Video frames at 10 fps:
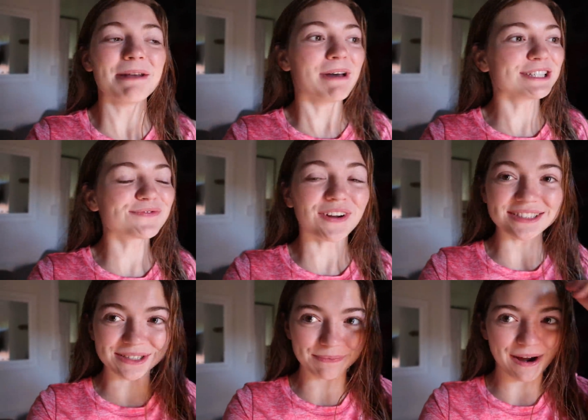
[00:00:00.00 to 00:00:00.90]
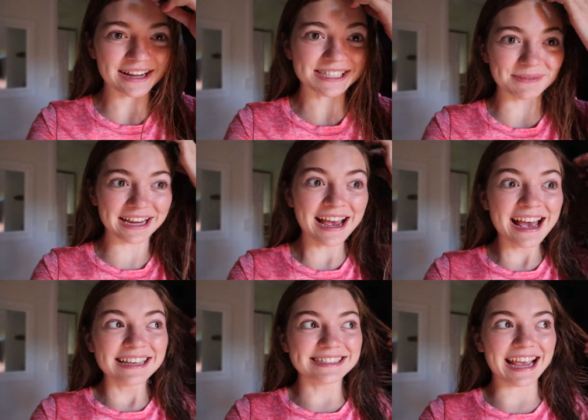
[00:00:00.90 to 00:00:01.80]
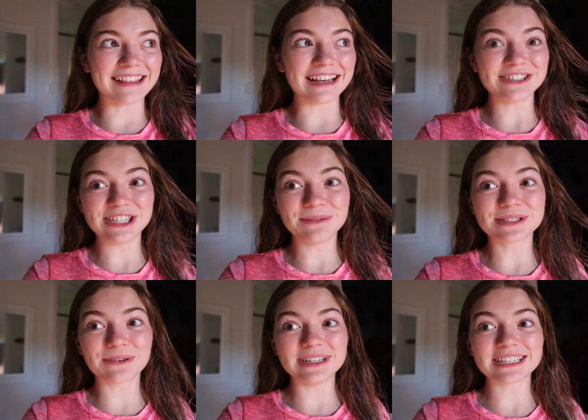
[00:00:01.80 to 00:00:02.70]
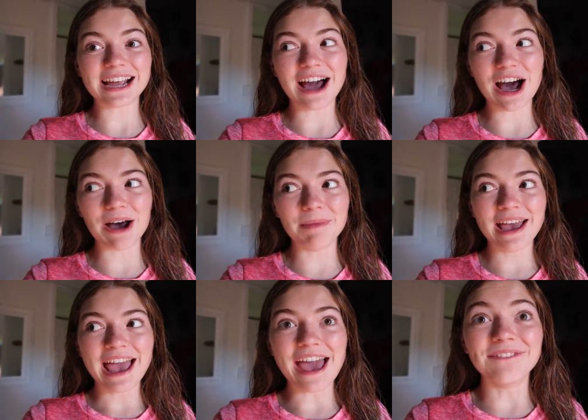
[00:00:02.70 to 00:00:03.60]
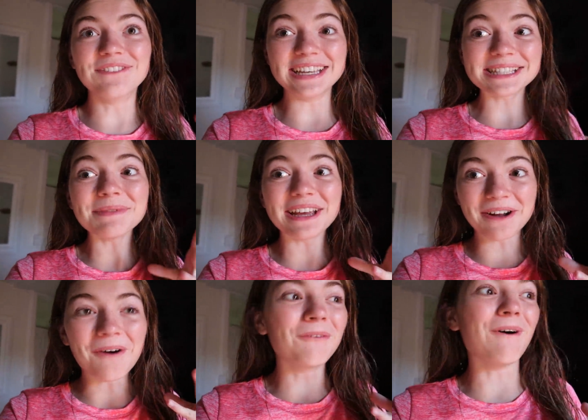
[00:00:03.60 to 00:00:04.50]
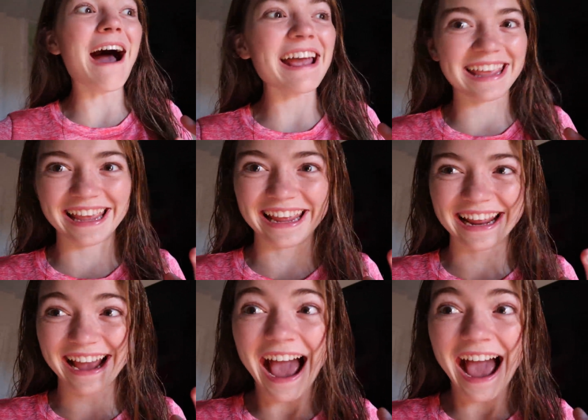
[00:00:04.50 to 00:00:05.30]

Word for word: my best friend surprised me saying that she was going to come and visit me in Hawaii